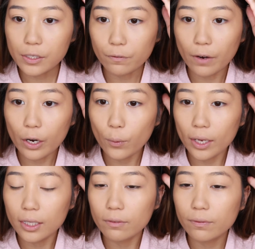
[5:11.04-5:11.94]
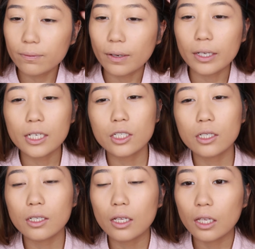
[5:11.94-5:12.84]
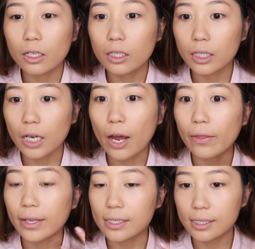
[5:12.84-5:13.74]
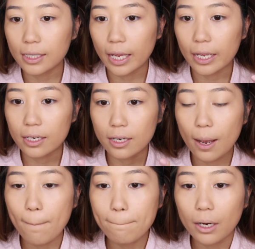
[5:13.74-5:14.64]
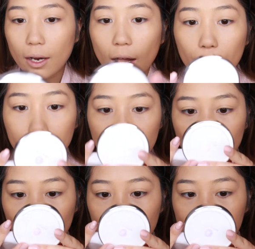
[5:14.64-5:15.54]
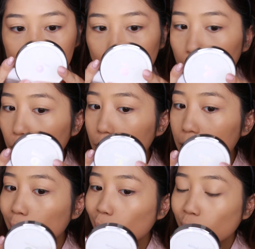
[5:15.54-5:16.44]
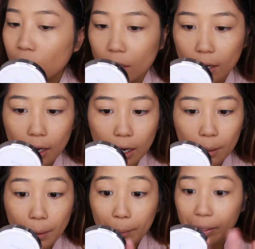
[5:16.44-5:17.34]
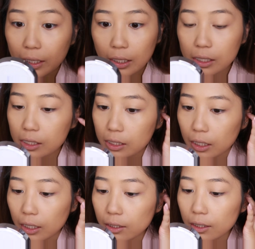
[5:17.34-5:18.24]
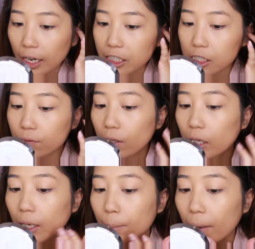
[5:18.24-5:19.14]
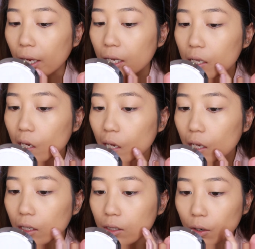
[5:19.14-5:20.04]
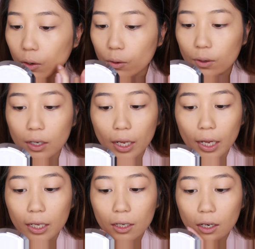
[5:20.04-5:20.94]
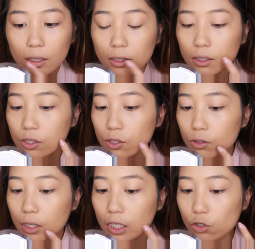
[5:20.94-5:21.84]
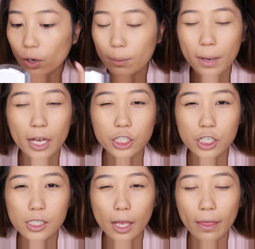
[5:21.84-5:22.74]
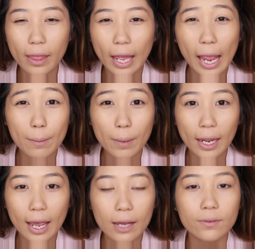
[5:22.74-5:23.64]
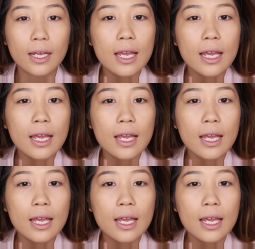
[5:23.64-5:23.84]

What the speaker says: so far away the foundation looked good on the skin, but up close though, I mean, it looks good. I just feel like it might, you know, hang on to any dry patches that I may have.